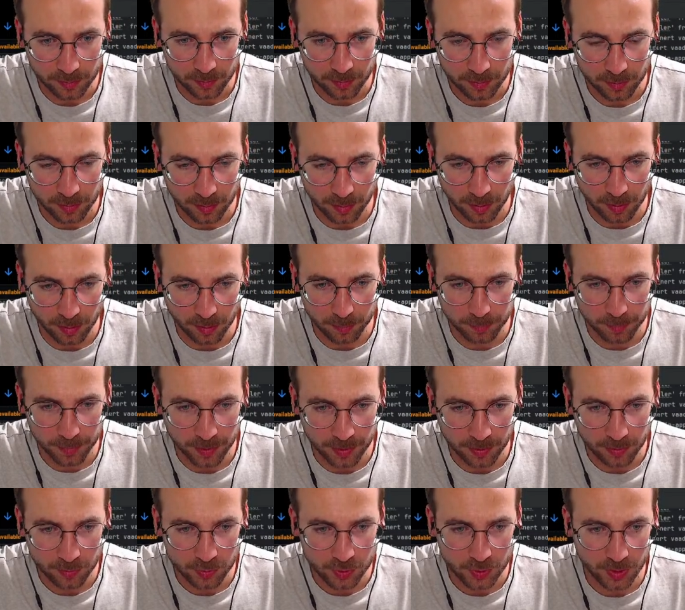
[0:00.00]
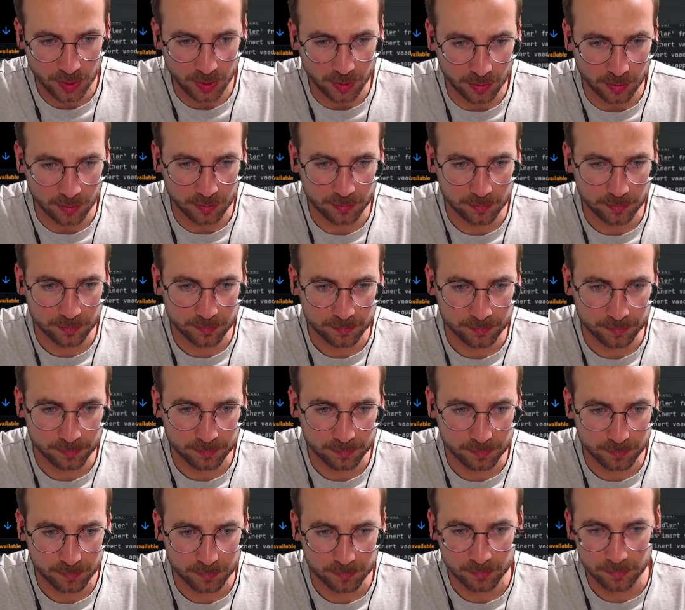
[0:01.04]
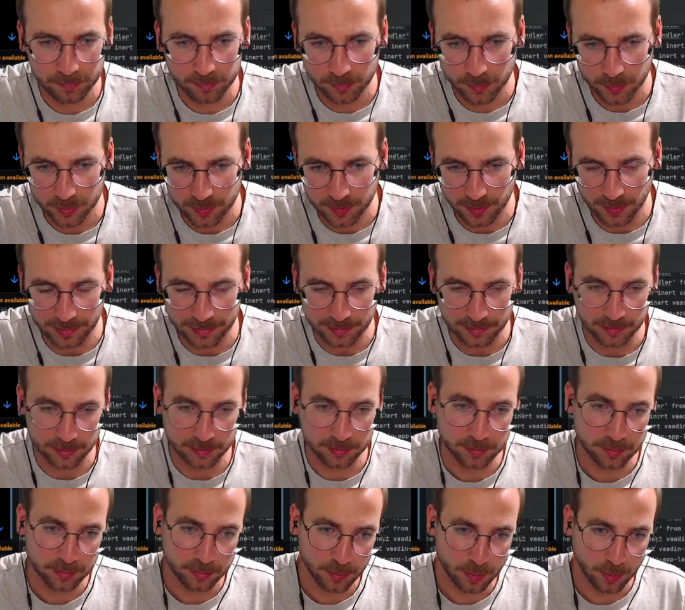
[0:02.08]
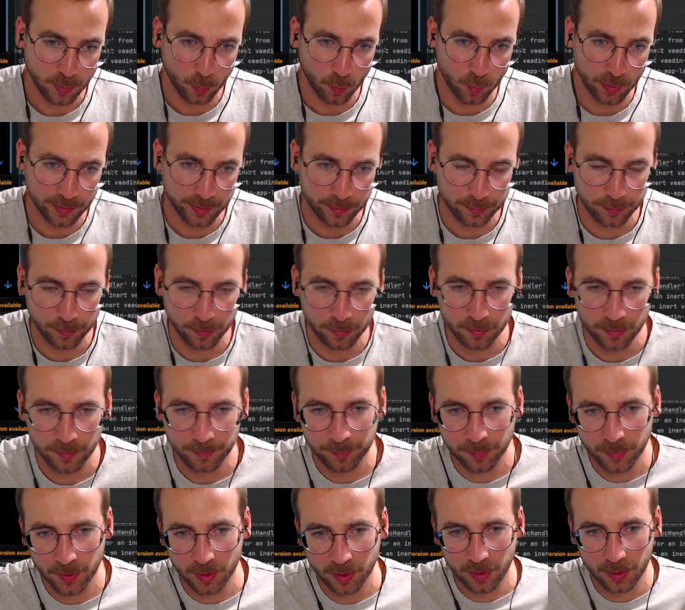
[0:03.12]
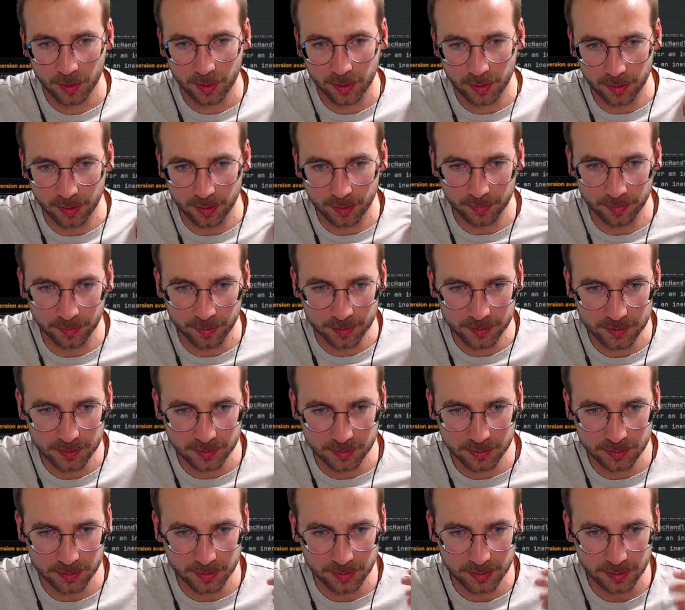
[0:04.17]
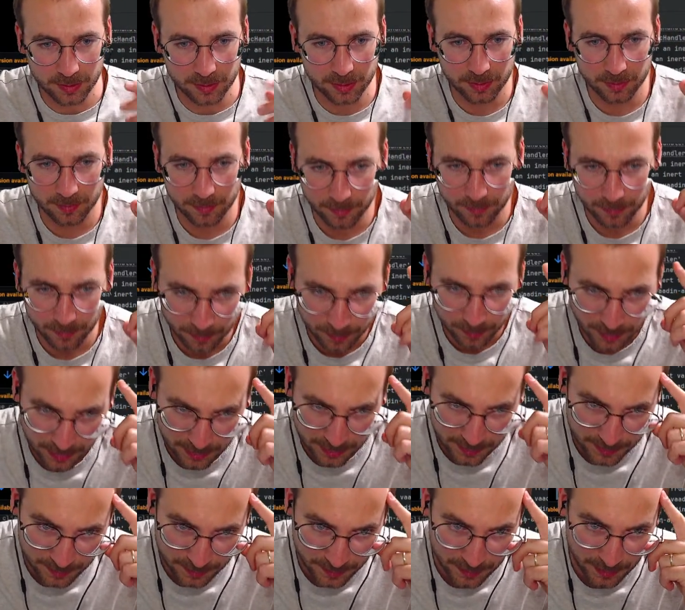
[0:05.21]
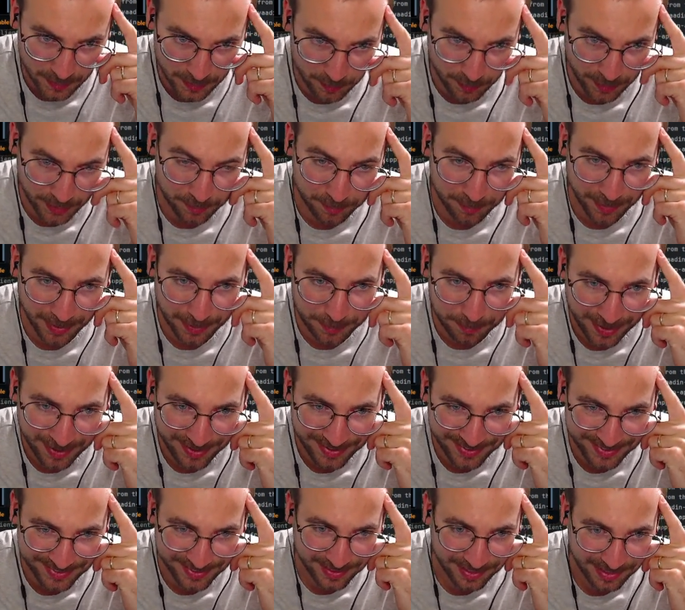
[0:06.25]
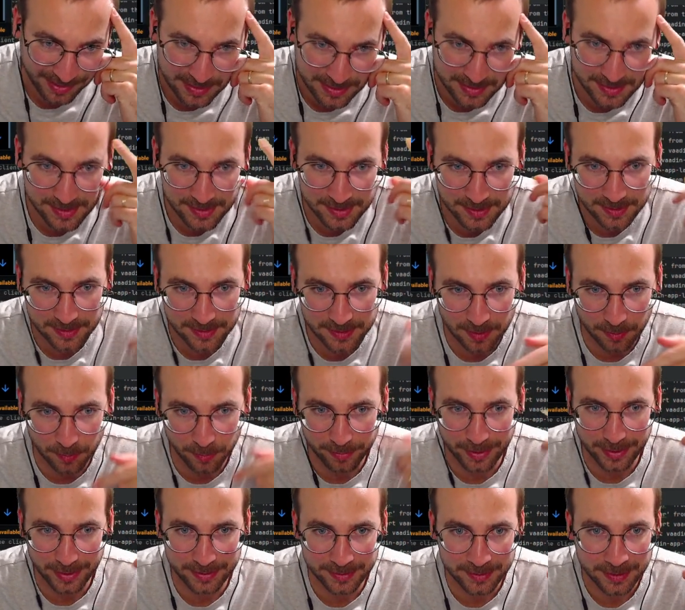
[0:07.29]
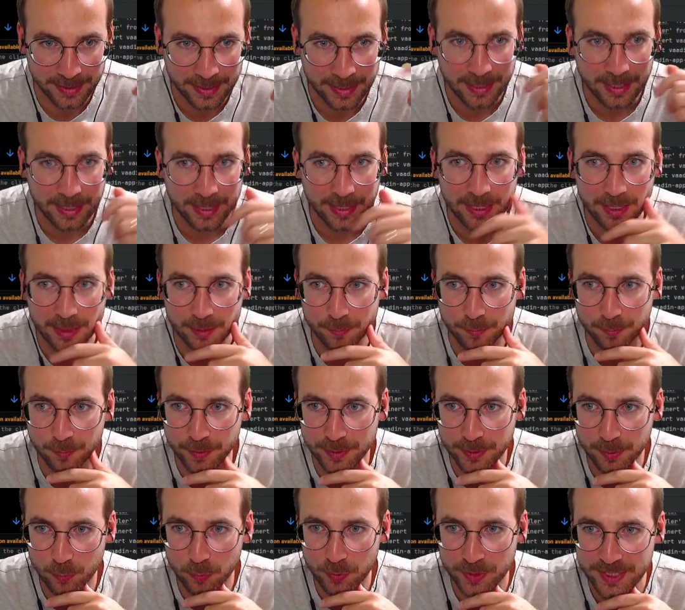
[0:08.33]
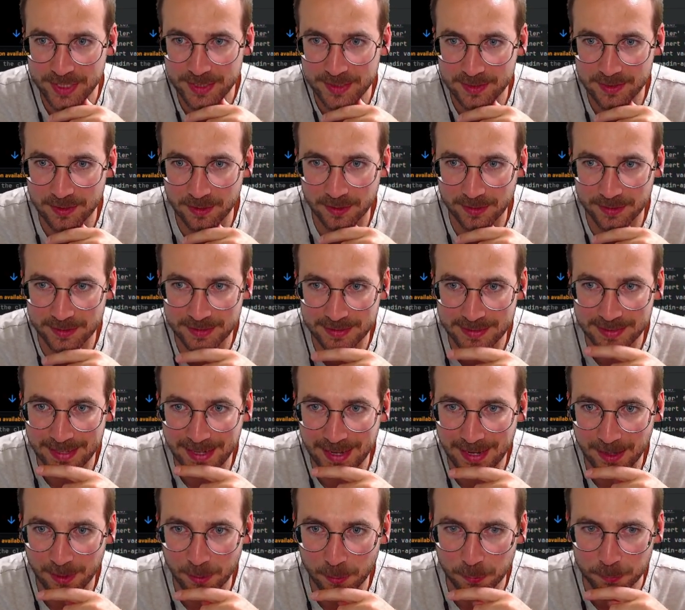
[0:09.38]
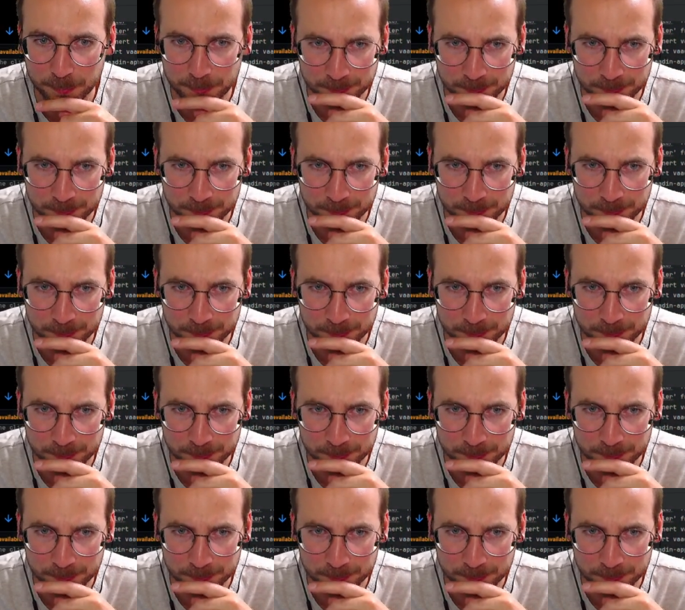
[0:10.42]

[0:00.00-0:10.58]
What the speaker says: RPG. Deleted. Wonderful. This is necessary in my mind, at least, so that if we restart it now,